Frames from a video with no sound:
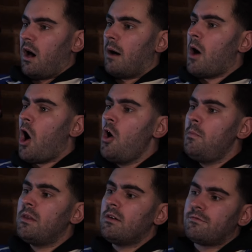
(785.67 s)
I'm
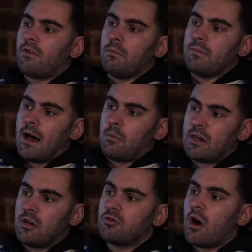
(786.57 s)
hoping that from that we
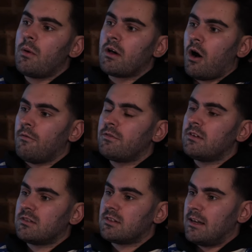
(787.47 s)
can grow in
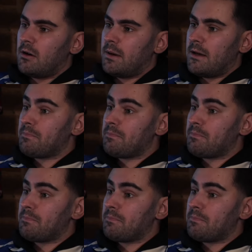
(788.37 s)
confidence a little bit.